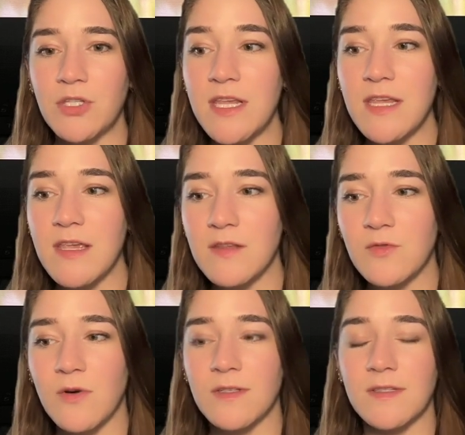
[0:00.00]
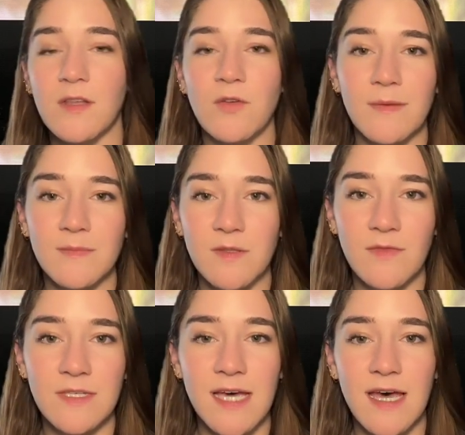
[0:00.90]
pushy towards the
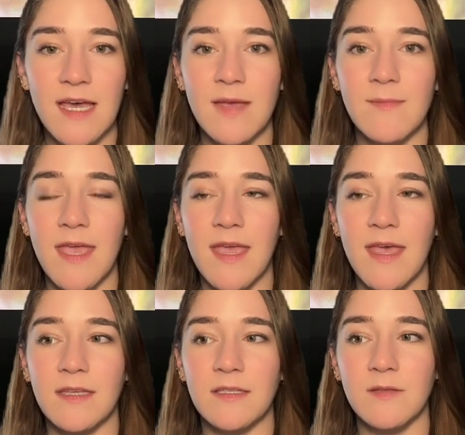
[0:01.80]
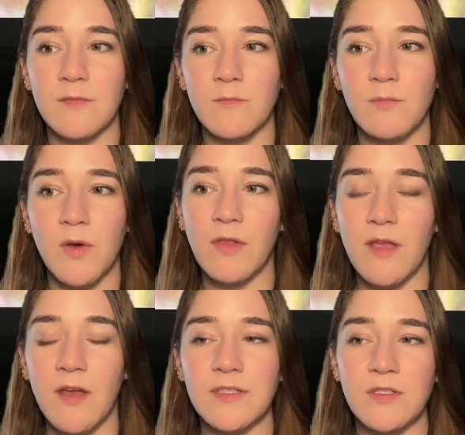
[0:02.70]
norms of the time. And
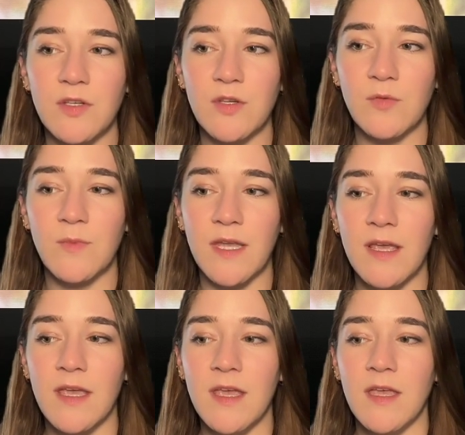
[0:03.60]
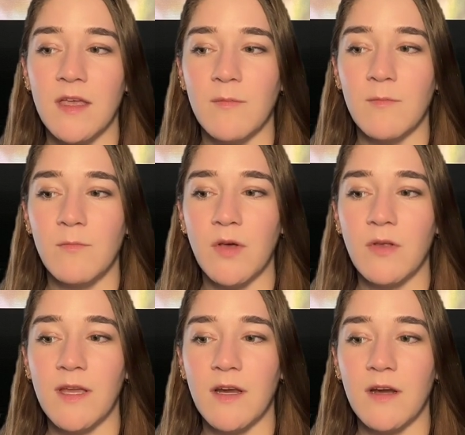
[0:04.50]
Book Claire is too, but
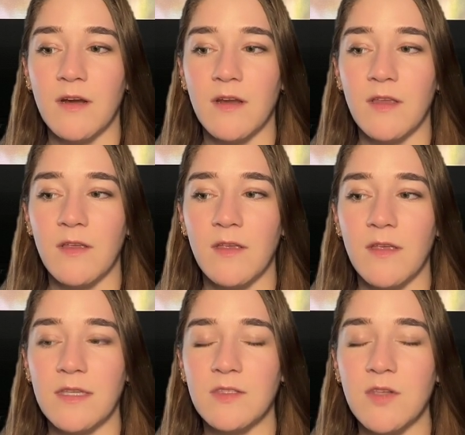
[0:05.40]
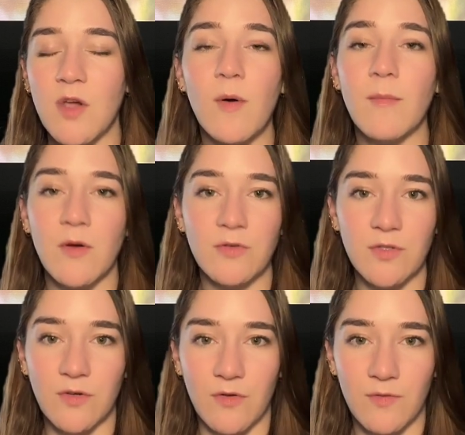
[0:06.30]
Book Claire is so
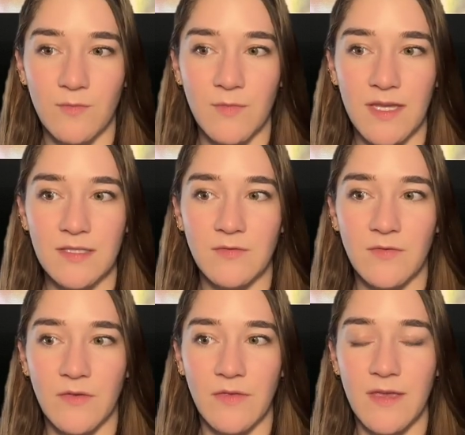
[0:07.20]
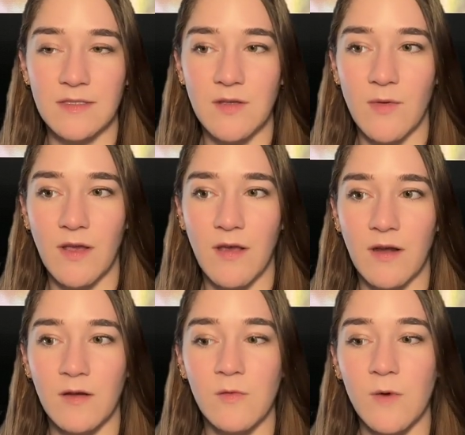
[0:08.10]
emotional because of all the things going
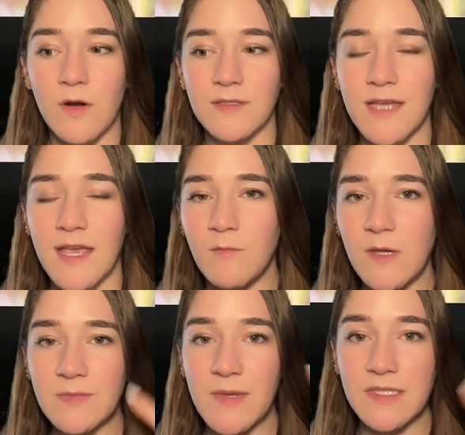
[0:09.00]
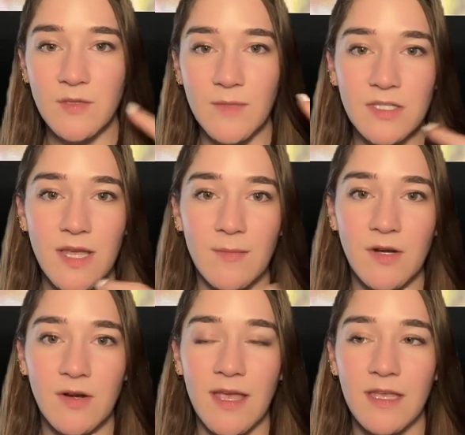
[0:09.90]
on in her world, and we spend so much
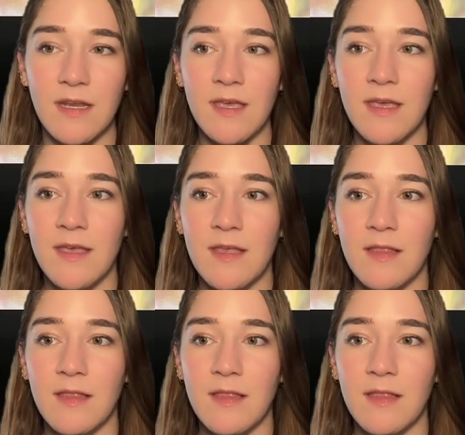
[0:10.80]
time in her head,